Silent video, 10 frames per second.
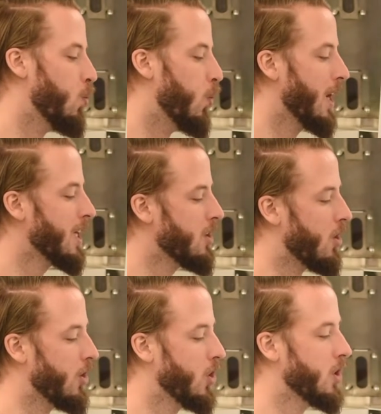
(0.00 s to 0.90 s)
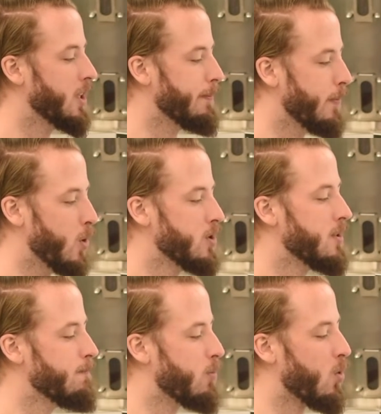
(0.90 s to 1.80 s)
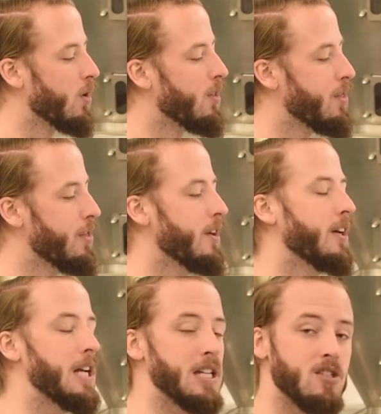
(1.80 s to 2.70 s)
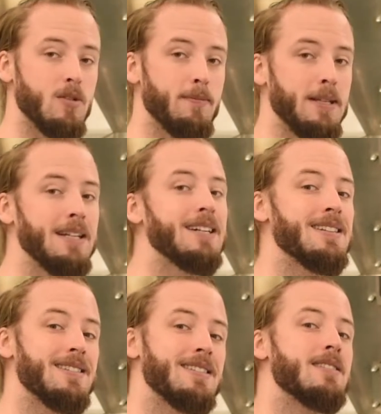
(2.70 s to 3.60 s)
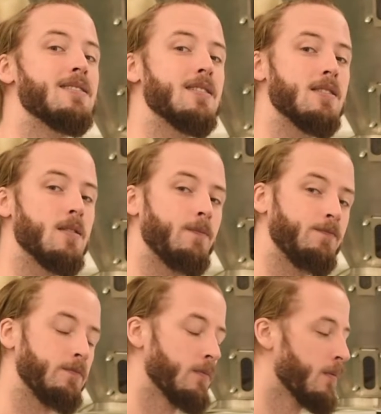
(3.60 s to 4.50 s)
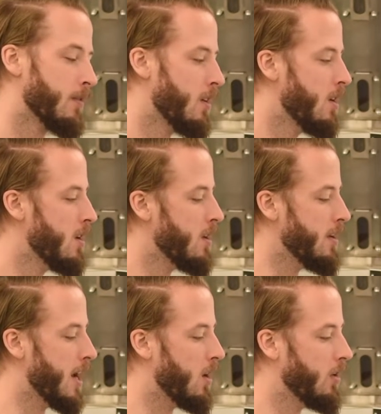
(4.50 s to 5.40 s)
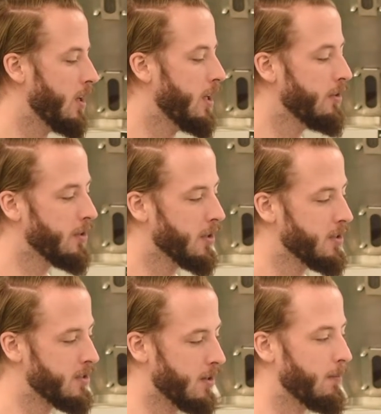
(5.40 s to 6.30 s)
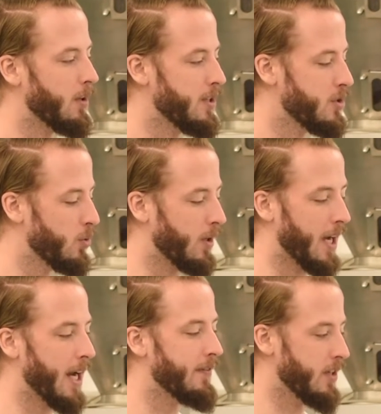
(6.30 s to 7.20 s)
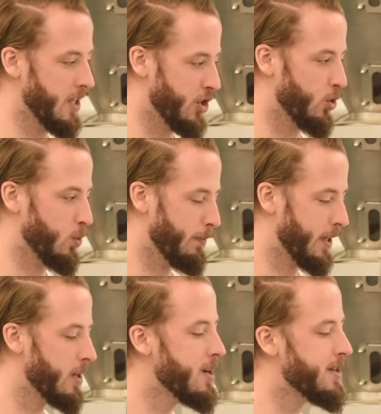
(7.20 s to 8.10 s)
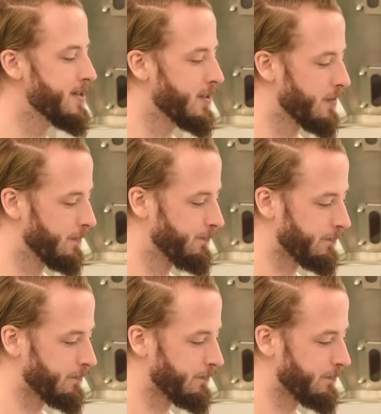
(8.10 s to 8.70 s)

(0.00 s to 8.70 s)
One can argue that the most important thing is to be consistent. Now, here you're going to stumble into a kind of an issue, because